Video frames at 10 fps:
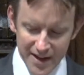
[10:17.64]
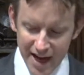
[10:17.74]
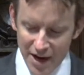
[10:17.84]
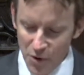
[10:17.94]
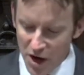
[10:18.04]

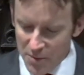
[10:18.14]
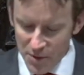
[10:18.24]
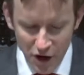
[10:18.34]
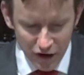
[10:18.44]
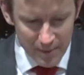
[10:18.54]
And we're,
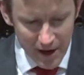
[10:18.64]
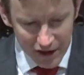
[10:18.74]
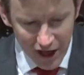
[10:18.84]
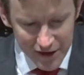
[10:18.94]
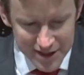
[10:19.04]
we're not going to be able
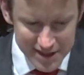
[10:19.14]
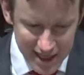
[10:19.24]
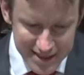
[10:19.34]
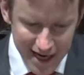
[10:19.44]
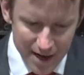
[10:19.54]
to go into
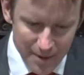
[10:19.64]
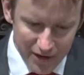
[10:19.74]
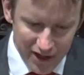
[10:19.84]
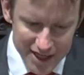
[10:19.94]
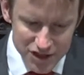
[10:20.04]
detail
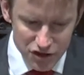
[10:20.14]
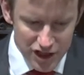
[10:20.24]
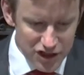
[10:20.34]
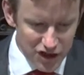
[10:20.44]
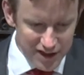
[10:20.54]
about the
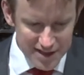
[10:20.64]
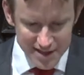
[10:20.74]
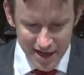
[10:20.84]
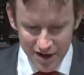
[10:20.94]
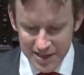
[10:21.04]
history during this
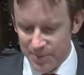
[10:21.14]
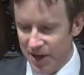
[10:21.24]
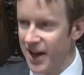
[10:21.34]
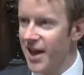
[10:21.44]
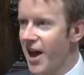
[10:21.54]
series,
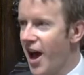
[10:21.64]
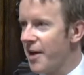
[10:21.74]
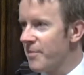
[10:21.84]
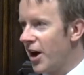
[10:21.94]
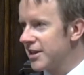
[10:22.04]
but
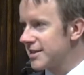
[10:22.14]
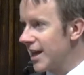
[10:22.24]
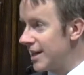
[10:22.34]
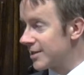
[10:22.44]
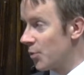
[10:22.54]
um, I'd
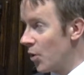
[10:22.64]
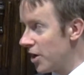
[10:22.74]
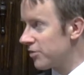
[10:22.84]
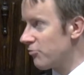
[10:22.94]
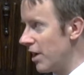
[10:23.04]
say it's
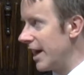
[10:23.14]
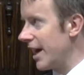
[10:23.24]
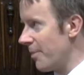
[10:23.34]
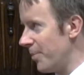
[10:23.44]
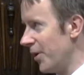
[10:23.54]
worth
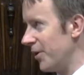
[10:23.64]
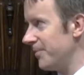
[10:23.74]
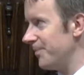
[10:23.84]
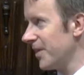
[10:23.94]
reading up on